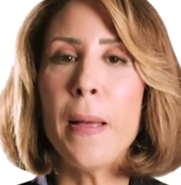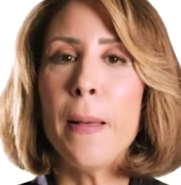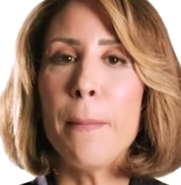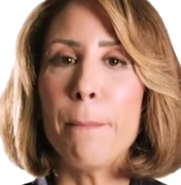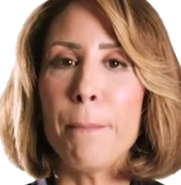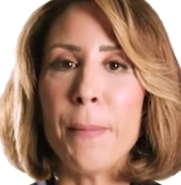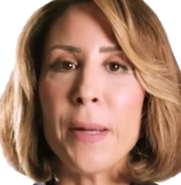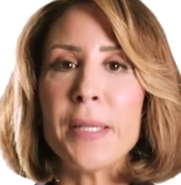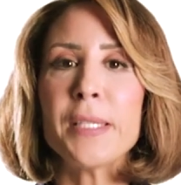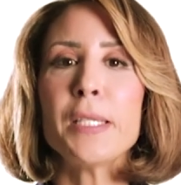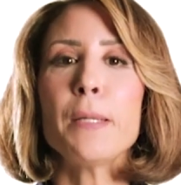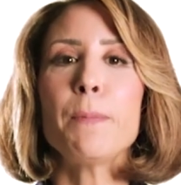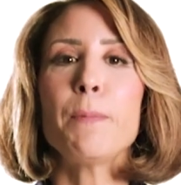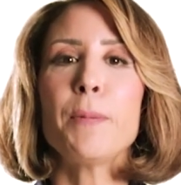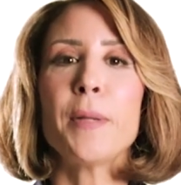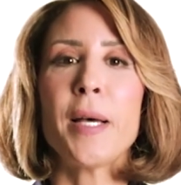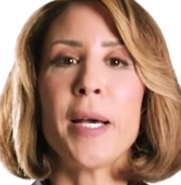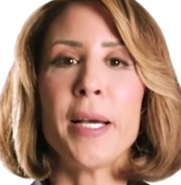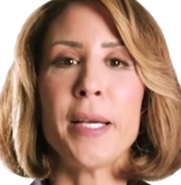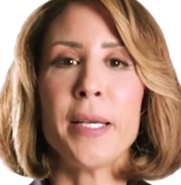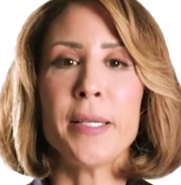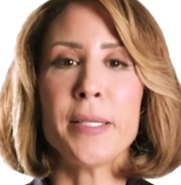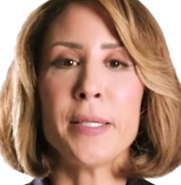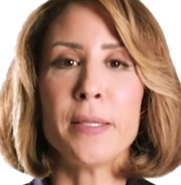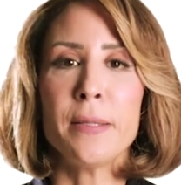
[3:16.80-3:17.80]
multiply
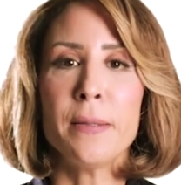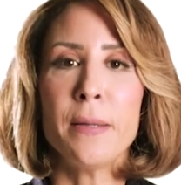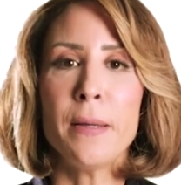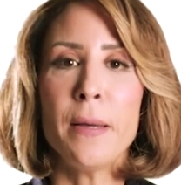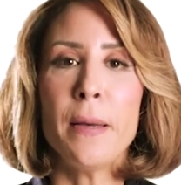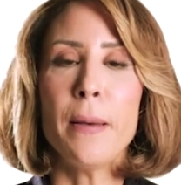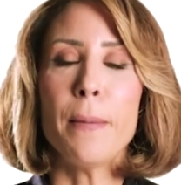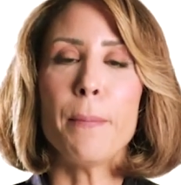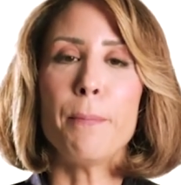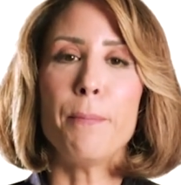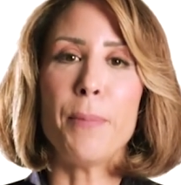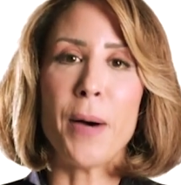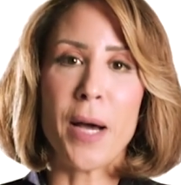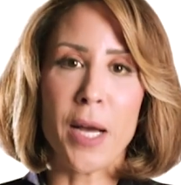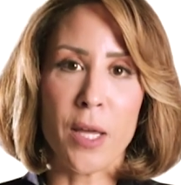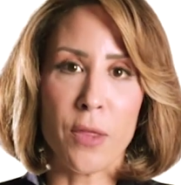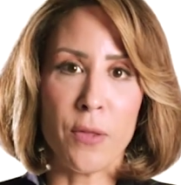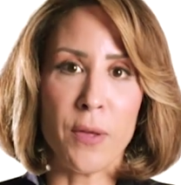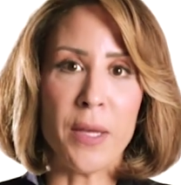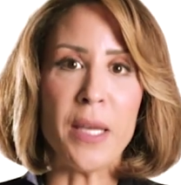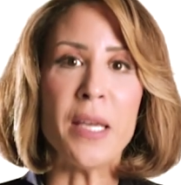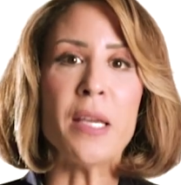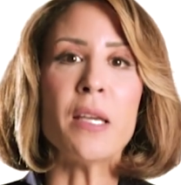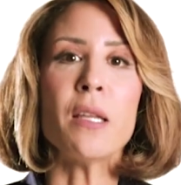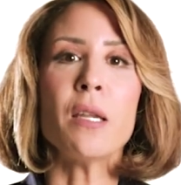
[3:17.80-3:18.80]
it by the
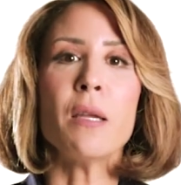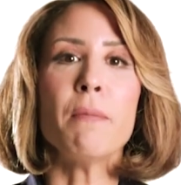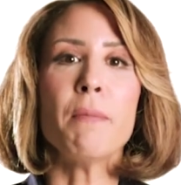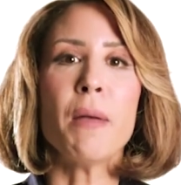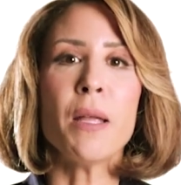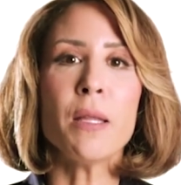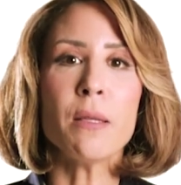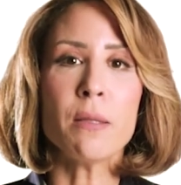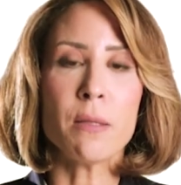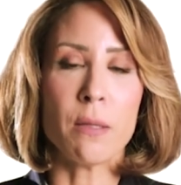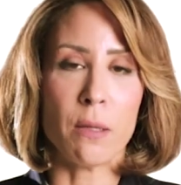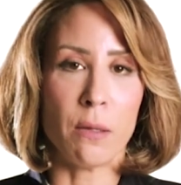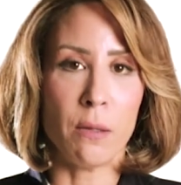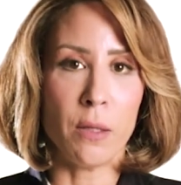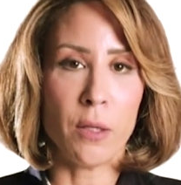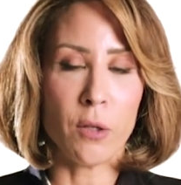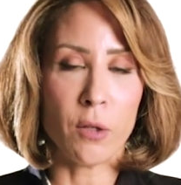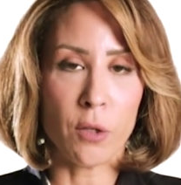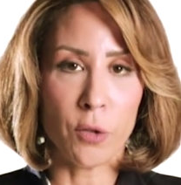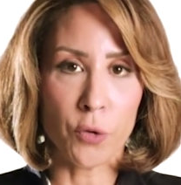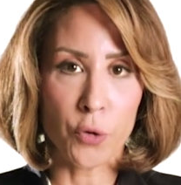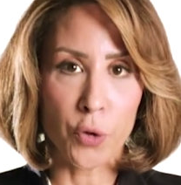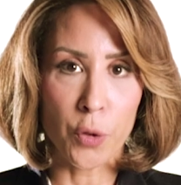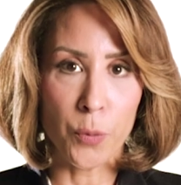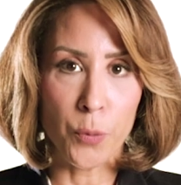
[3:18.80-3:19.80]
incremental
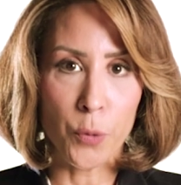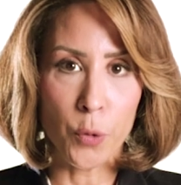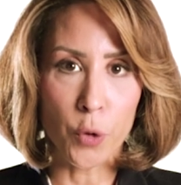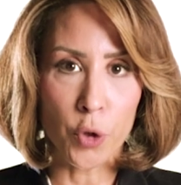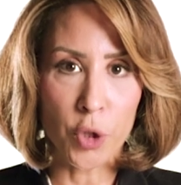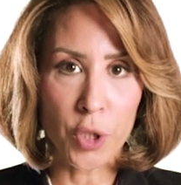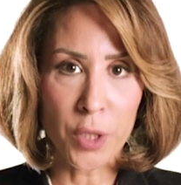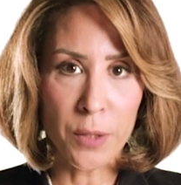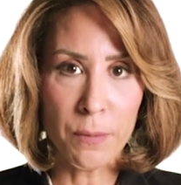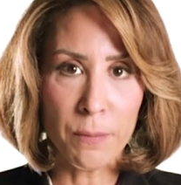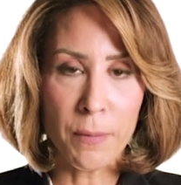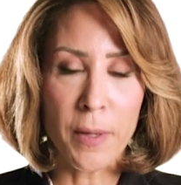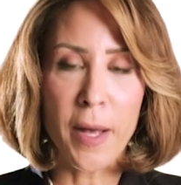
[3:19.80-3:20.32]
contribution,